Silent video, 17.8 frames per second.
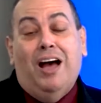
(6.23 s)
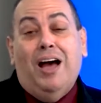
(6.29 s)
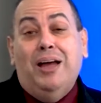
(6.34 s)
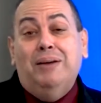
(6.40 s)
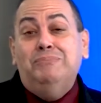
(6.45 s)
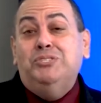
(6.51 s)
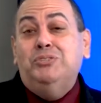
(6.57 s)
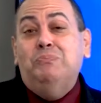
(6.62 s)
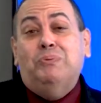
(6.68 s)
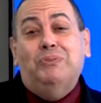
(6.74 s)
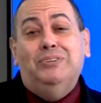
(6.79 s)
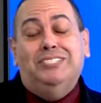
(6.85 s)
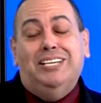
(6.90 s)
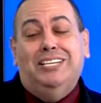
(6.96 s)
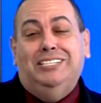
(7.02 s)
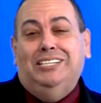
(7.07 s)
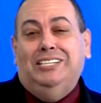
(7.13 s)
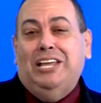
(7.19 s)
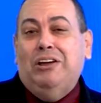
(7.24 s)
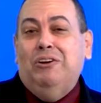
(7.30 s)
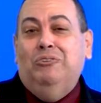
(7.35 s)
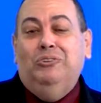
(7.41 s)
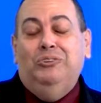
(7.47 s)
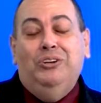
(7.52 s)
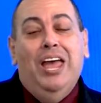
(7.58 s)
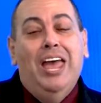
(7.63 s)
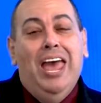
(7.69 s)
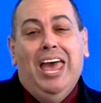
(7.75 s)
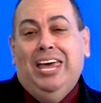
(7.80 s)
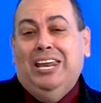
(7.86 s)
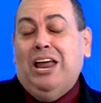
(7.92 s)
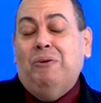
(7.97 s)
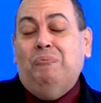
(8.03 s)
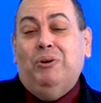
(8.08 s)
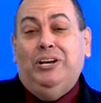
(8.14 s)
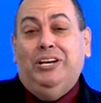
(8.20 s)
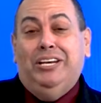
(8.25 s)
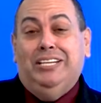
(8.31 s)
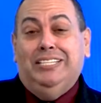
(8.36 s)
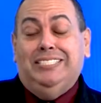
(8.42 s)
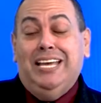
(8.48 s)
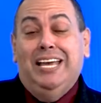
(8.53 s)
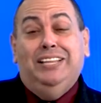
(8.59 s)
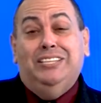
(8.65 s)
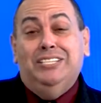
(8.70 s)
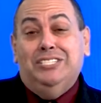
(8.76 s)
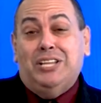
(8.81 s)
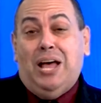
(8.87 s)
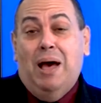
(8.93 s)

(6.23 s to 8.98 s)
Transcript: I'm Superintendent León, and I wanted to take this